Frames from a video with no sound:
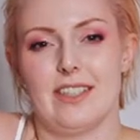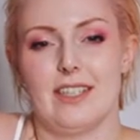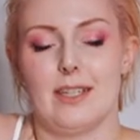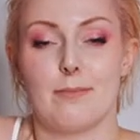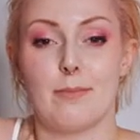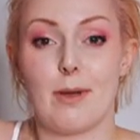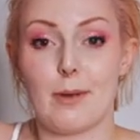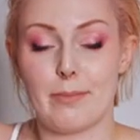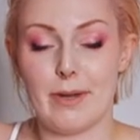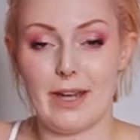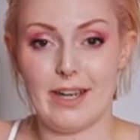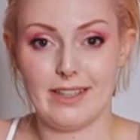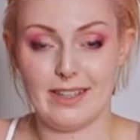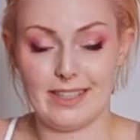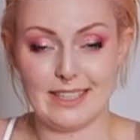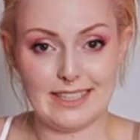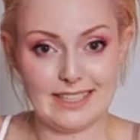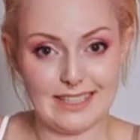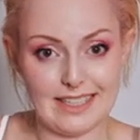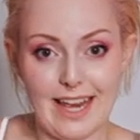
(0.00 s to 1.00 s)
And my back
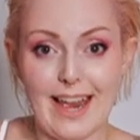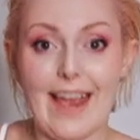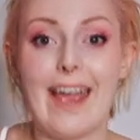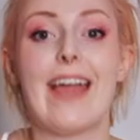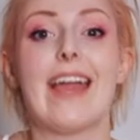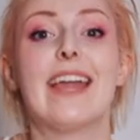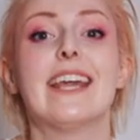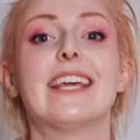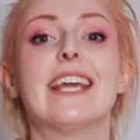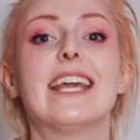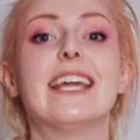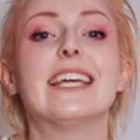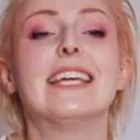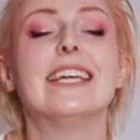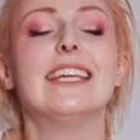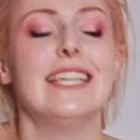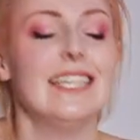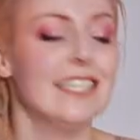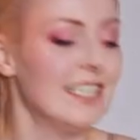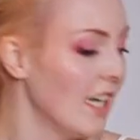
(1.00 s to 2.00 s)
is
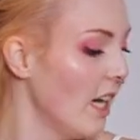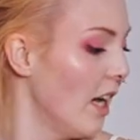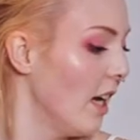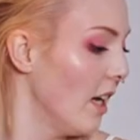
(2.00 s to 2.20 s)
aching.